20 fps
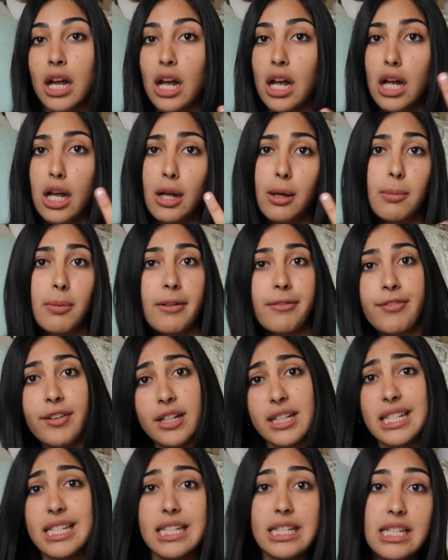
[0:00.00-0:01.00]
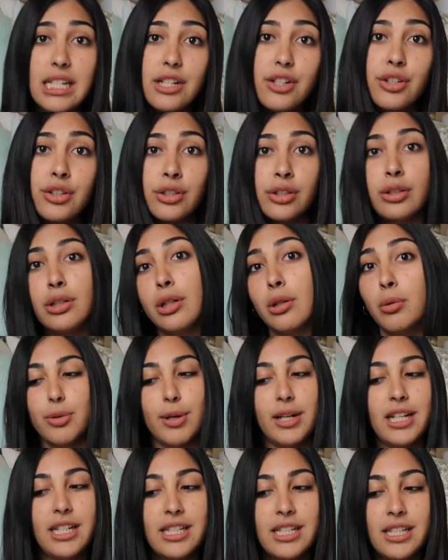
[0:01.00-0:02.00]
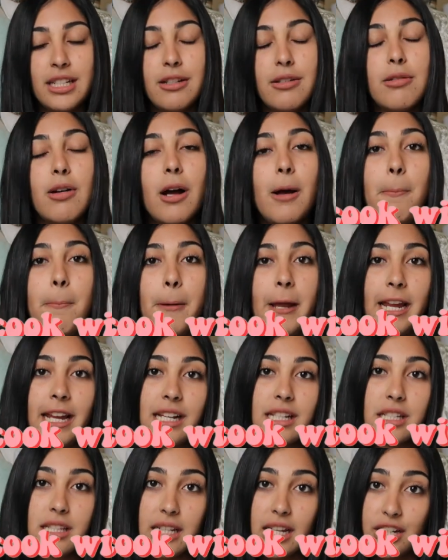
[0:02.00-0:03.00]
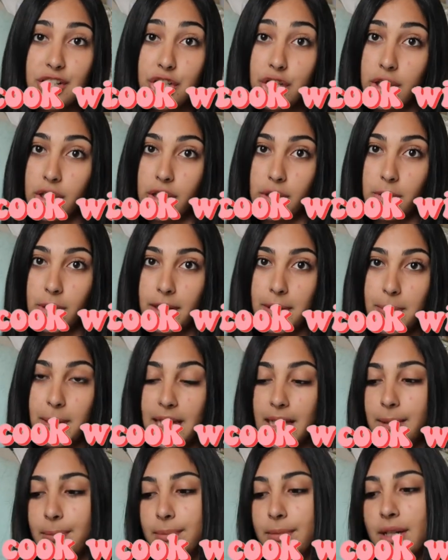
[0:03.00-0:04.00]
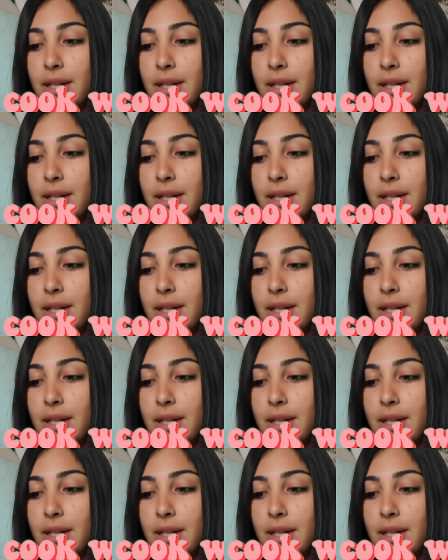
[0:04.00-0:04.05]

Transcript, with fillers: a fancy dinner. 22, a bake/cook with me.